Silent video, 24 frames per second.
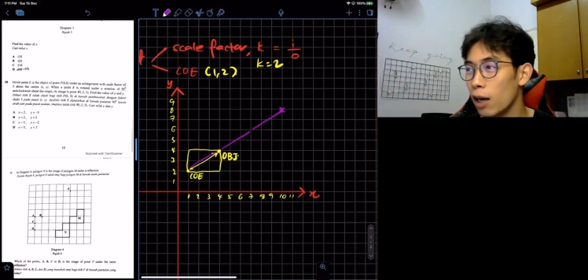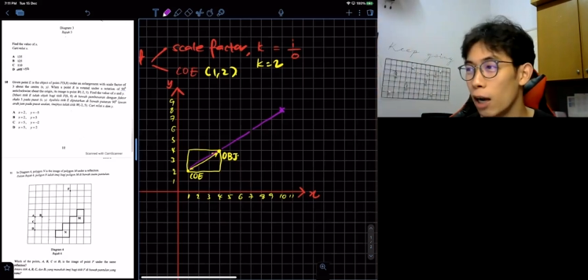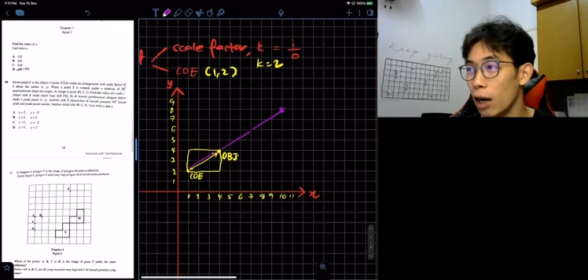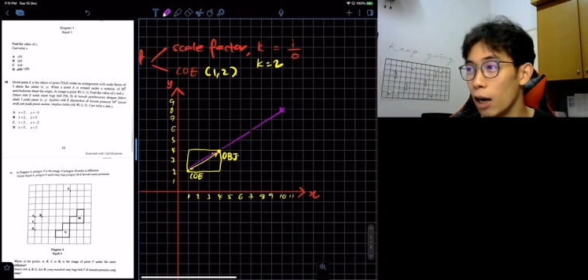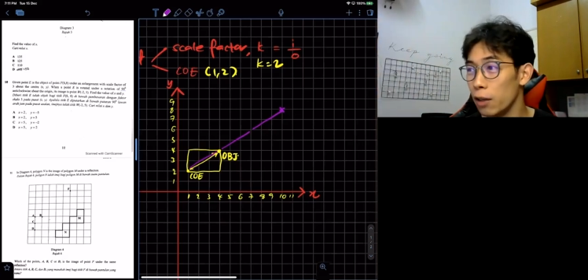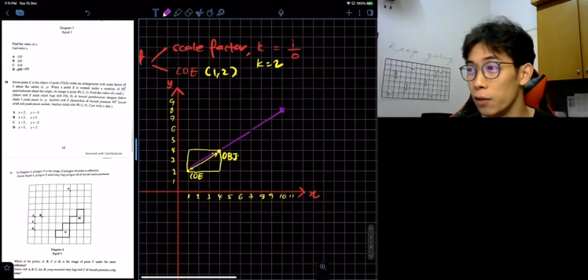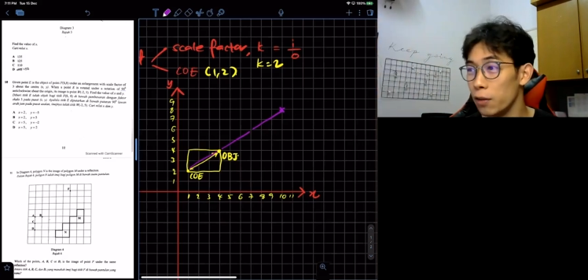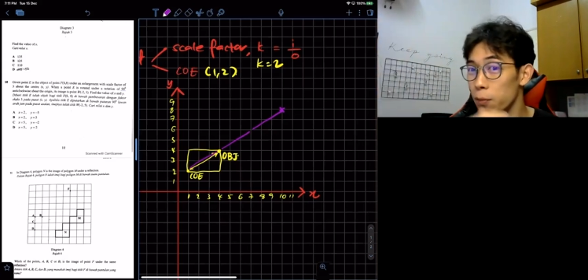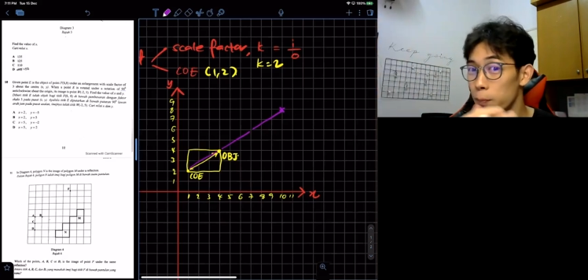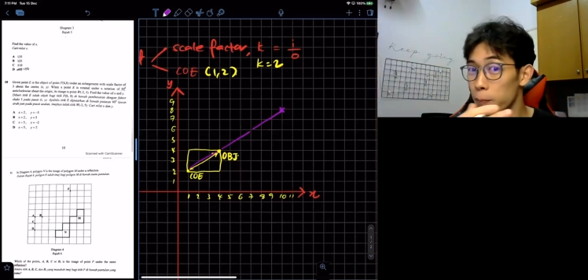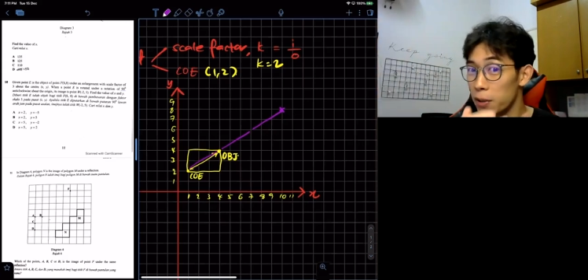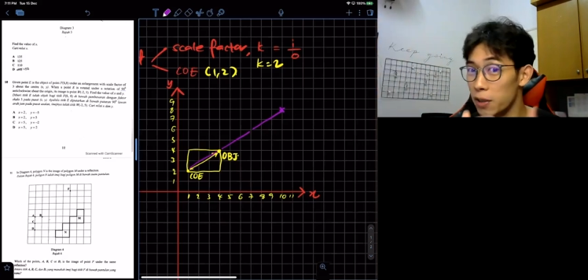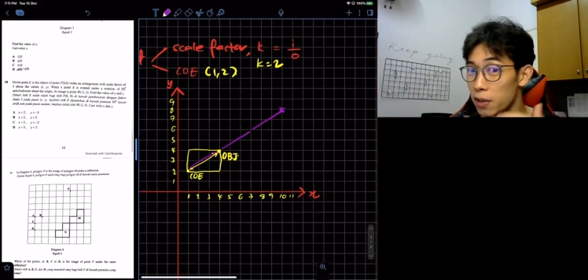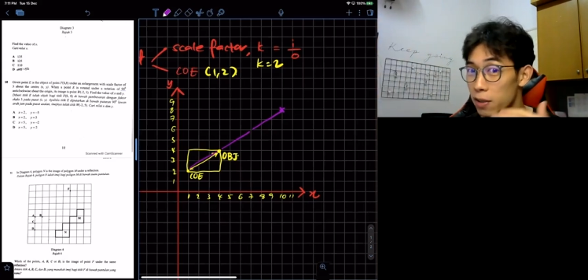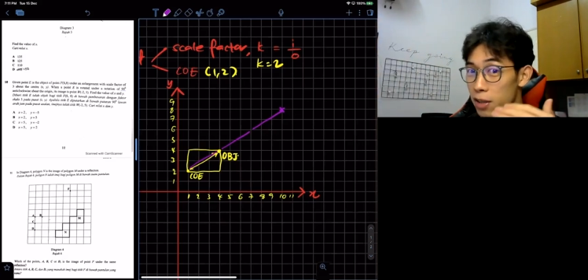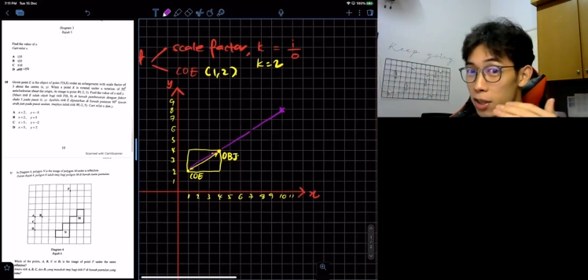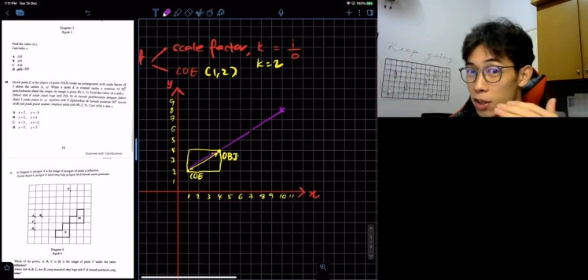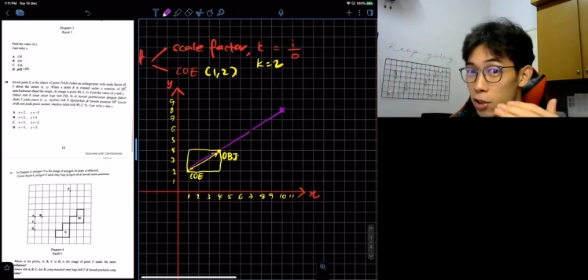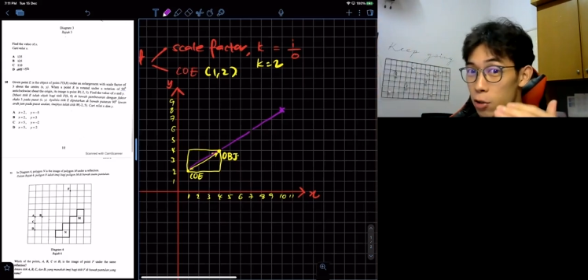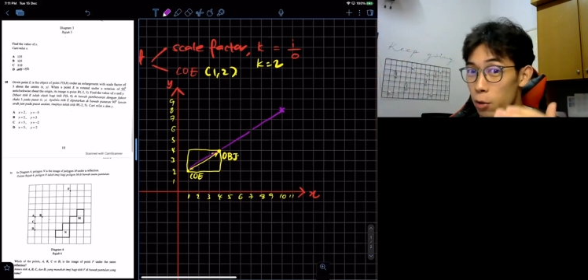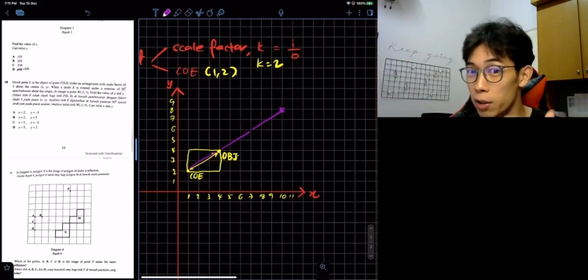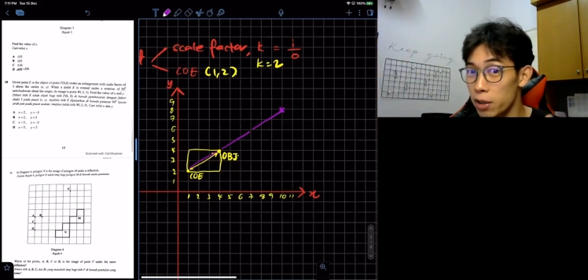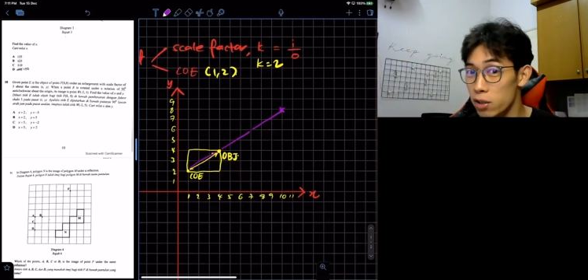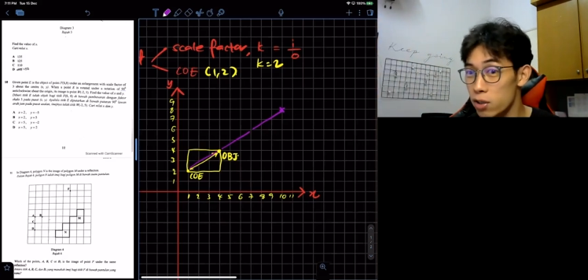Because
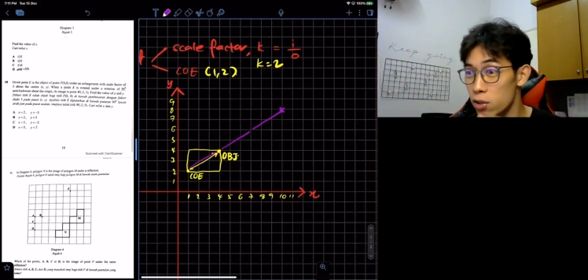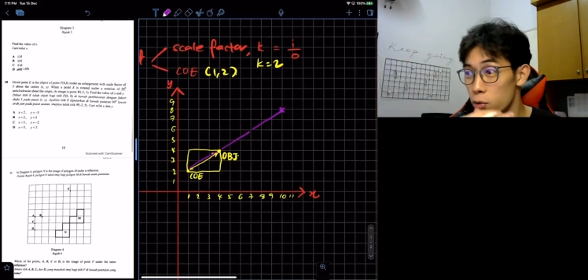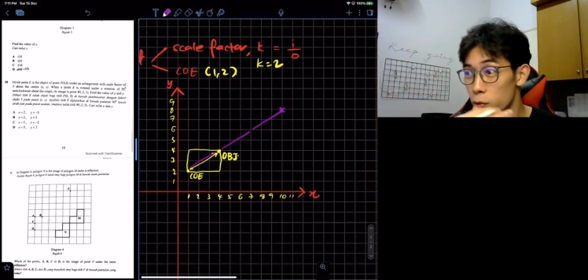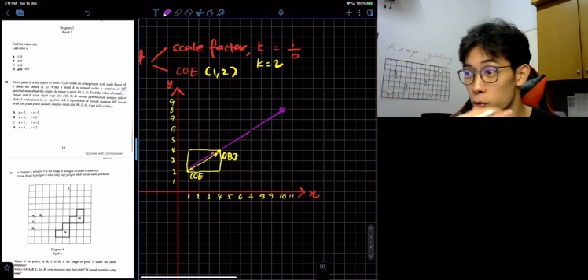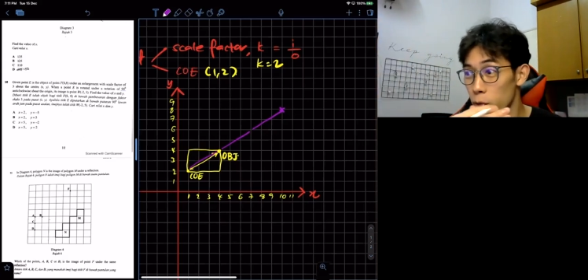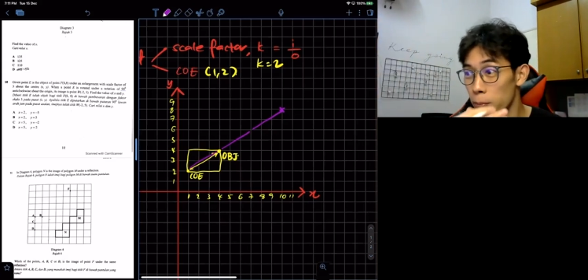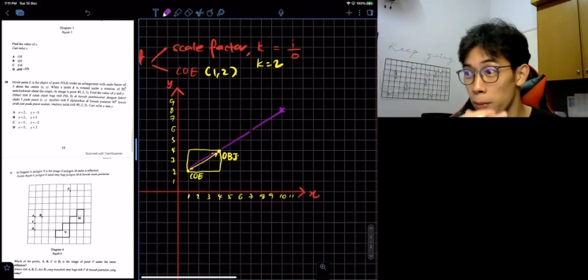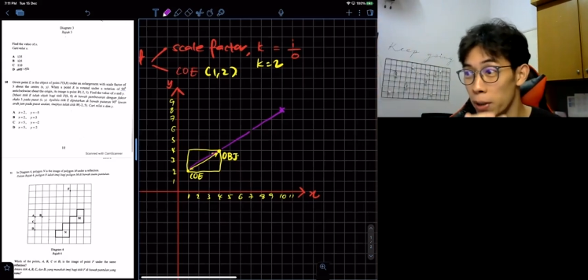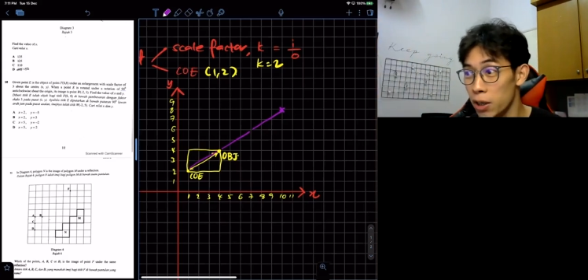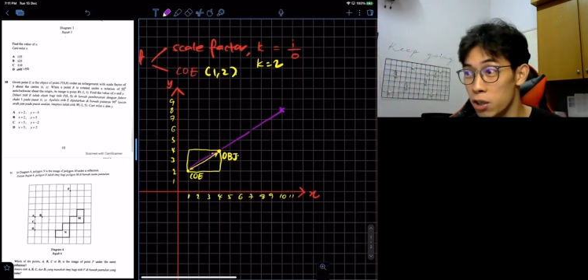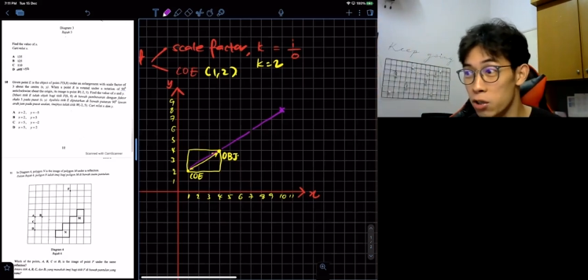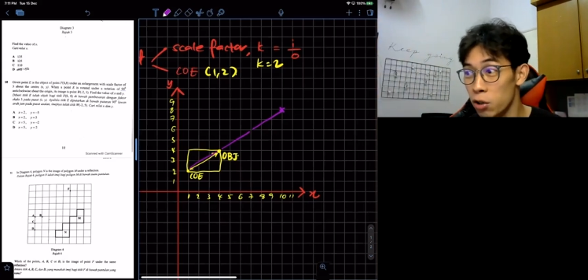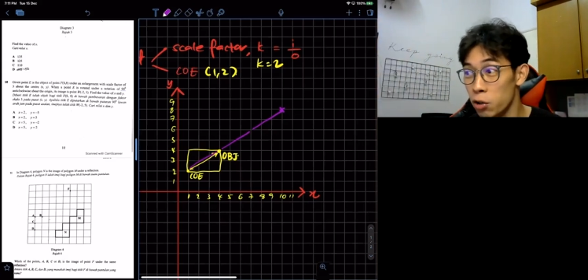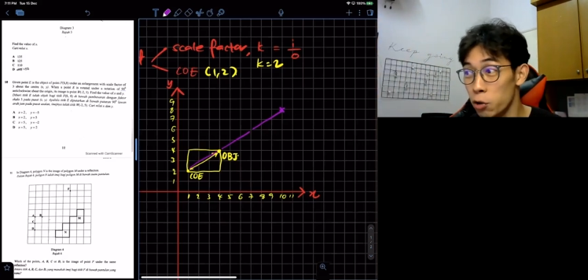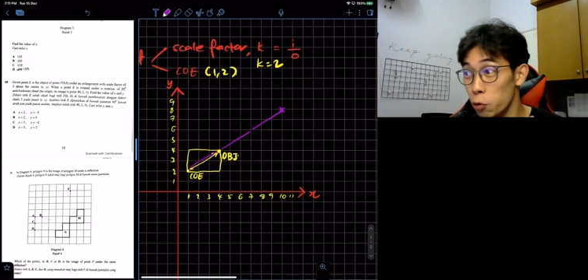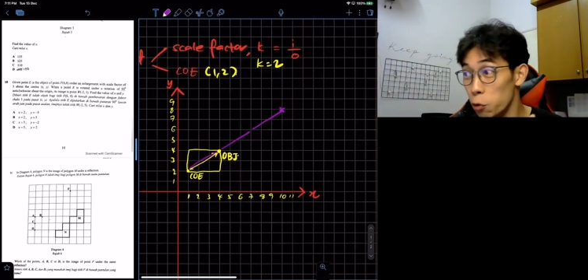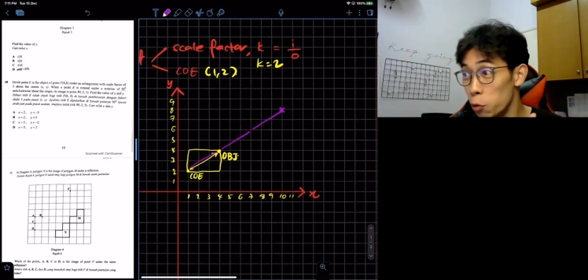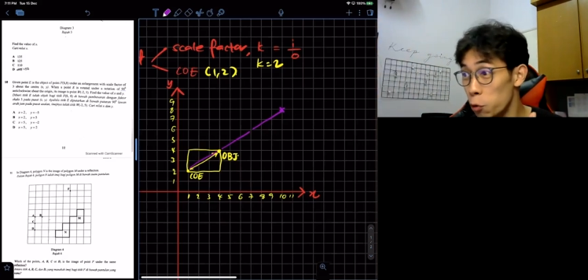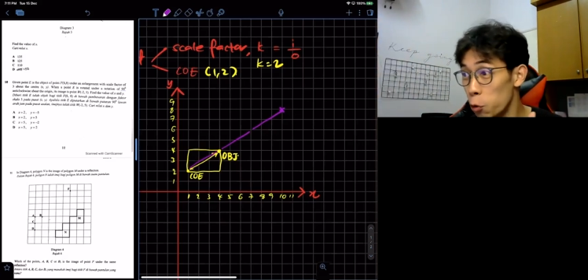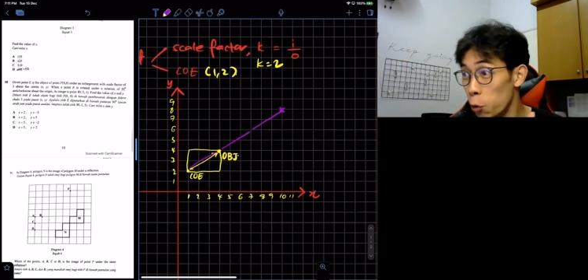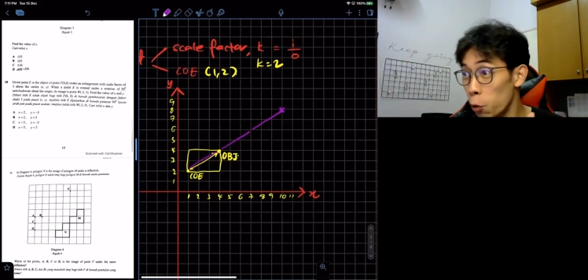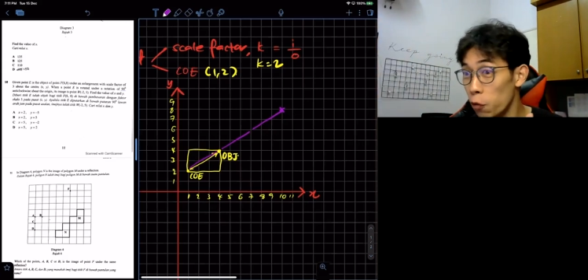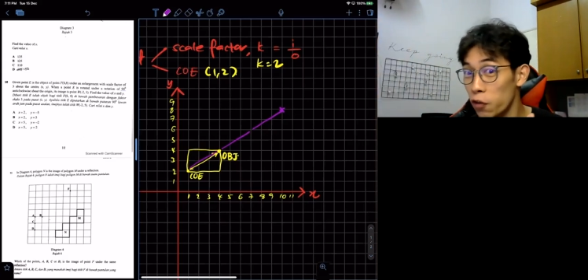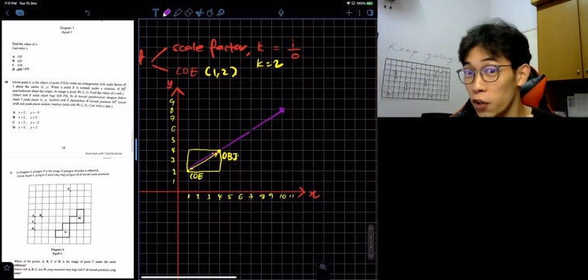this one is to make sure
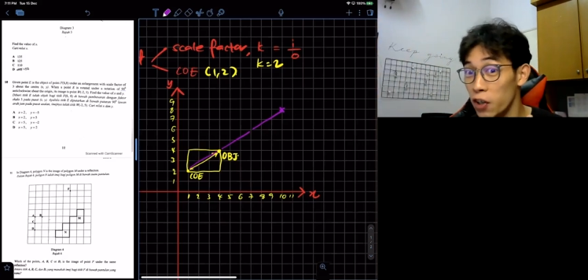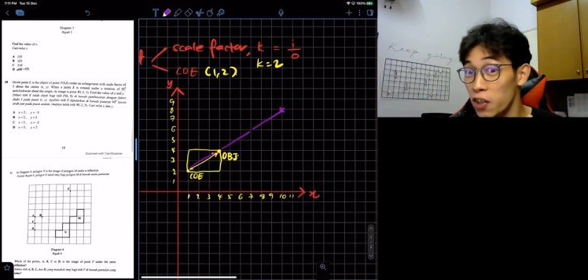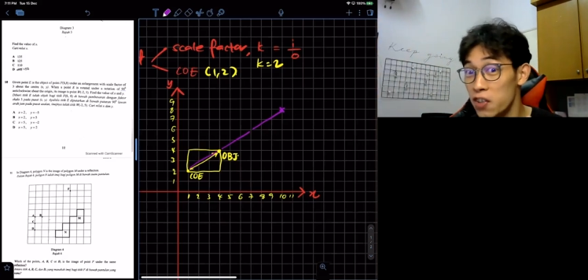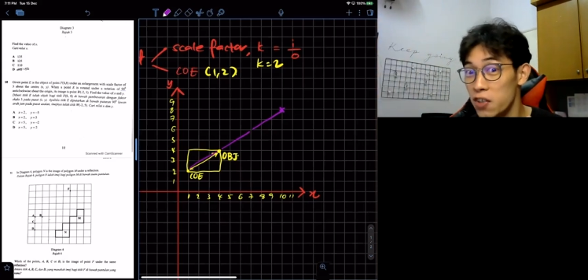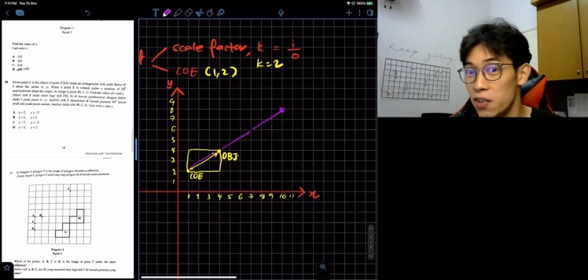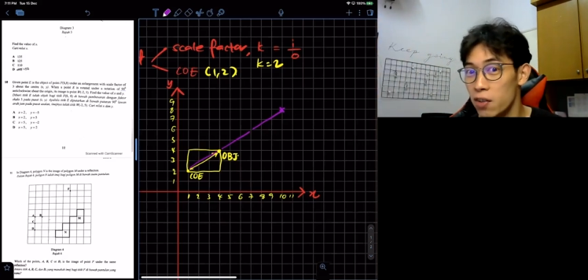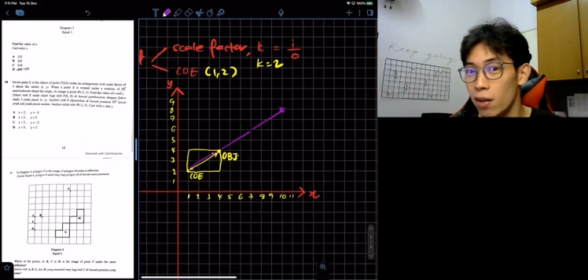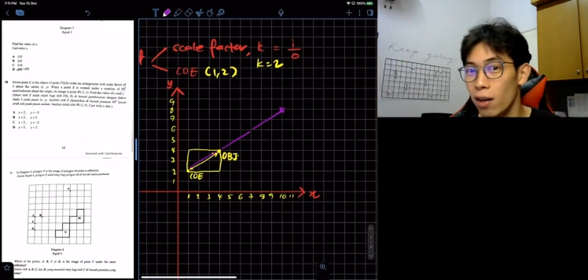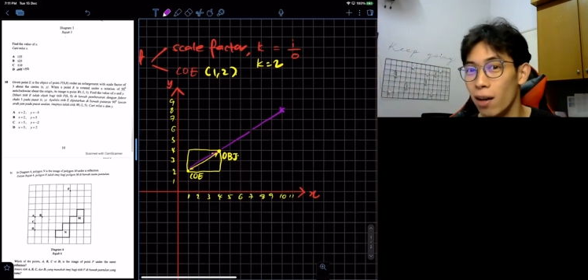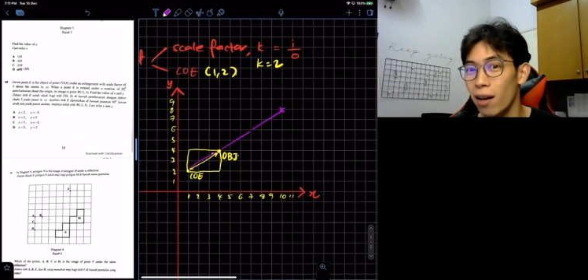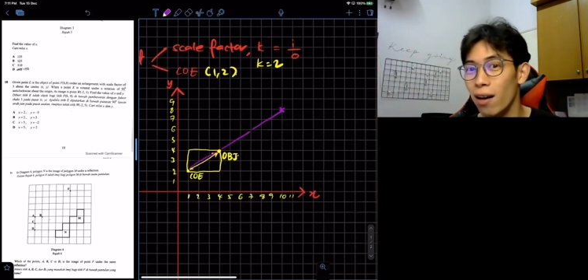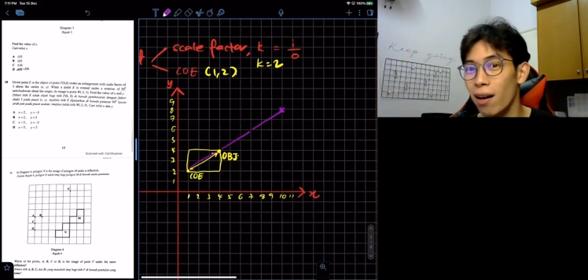you know first.